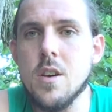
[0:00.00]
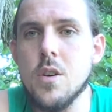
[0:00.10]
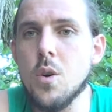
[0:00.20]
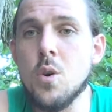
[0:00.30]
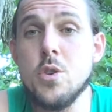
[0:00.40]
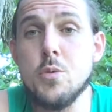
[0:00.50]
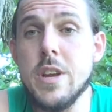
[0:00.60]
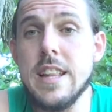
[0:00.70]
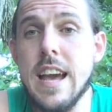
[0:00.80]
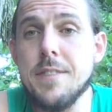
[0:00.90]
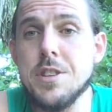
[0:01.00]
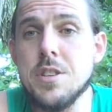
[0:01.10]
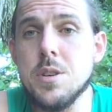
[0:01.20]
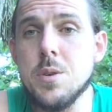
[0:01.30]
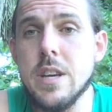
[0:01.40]
all you really have to
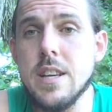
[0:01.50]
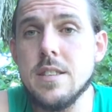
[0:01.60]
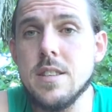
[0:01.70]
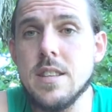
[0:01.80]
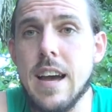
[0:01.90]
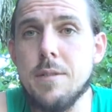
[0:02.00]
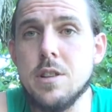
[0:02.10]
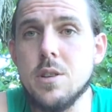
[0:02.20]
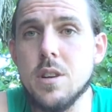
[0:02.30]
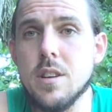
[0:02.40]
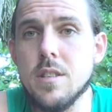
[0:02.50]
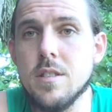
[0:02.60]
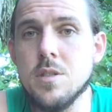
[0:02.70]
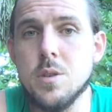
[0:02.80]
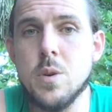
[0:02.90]
do is just have a look,
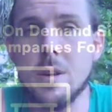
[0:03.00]
do a quick.